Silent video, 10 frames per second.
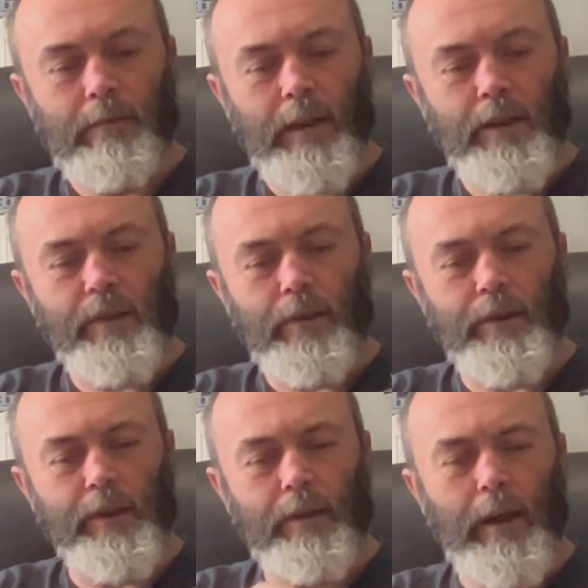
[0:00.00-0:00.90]
It's not
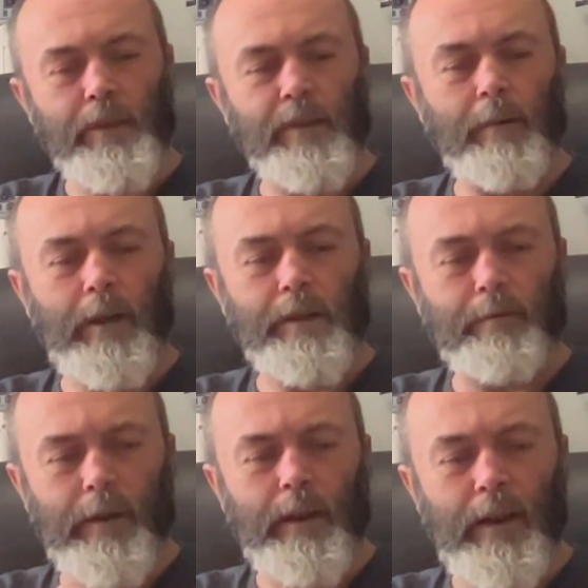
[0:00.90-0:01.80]
too customized,
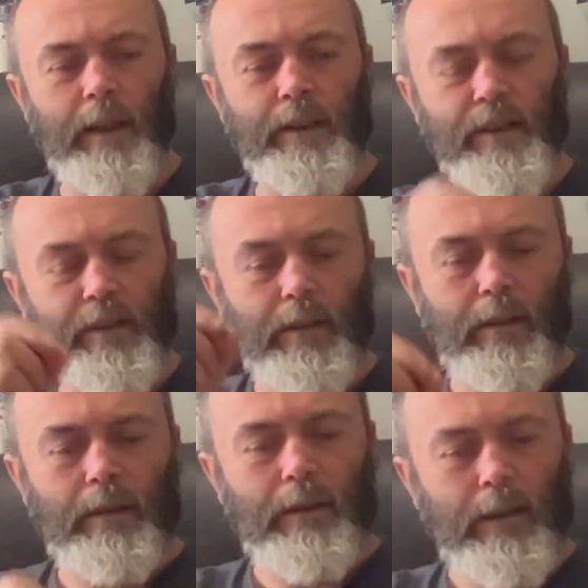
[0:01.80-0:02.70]
but it is
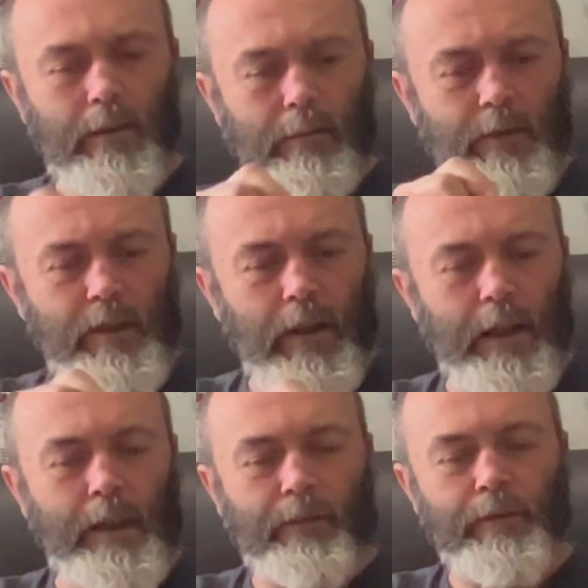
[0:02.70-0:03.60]

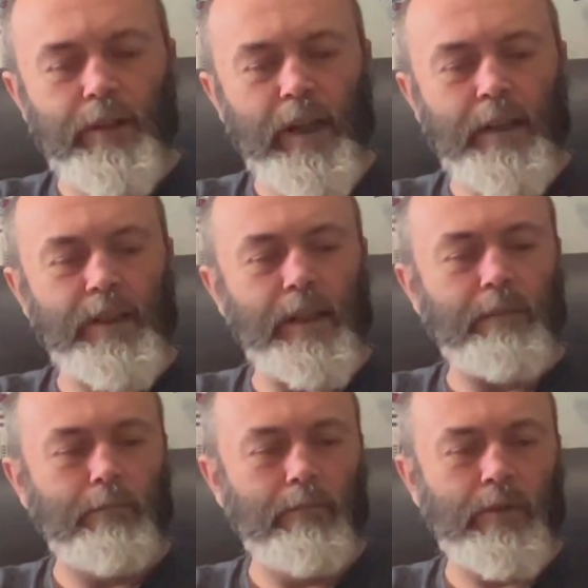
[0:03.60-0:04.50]
slightly different chassis
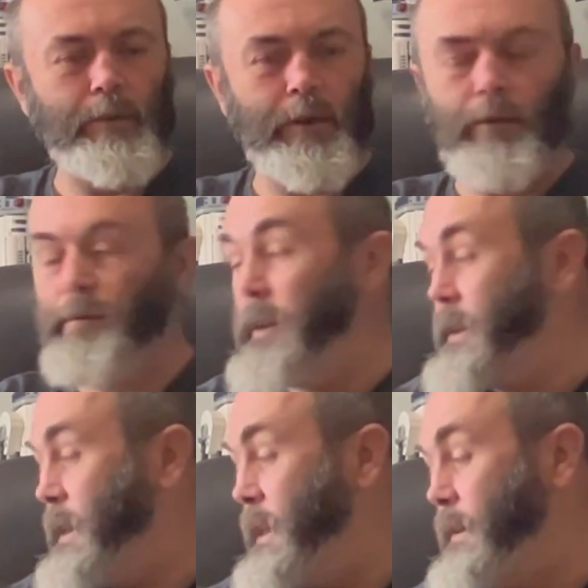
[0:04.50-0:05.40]
to what you'll find
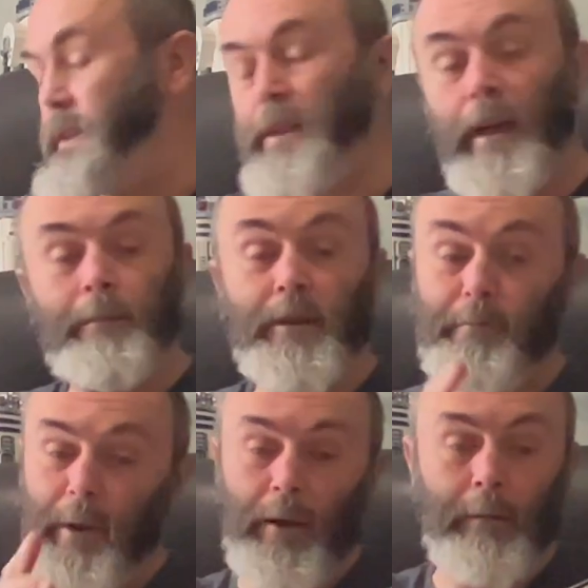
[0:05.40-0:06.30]
in the other sabers,
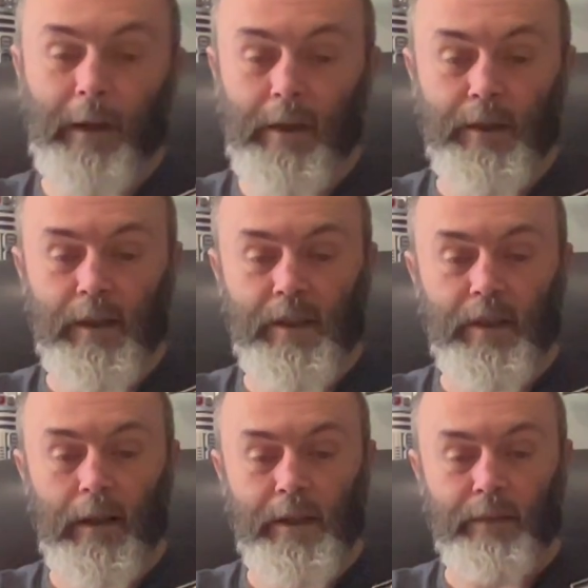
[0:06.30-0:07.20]
purely because of the
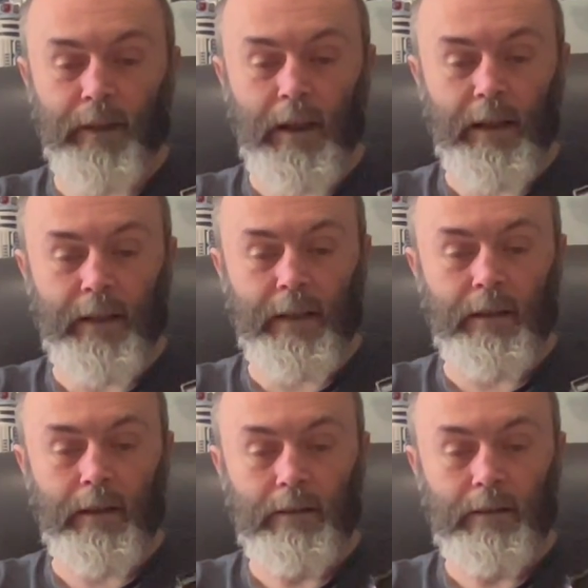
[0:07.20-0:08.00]
size of it, I think.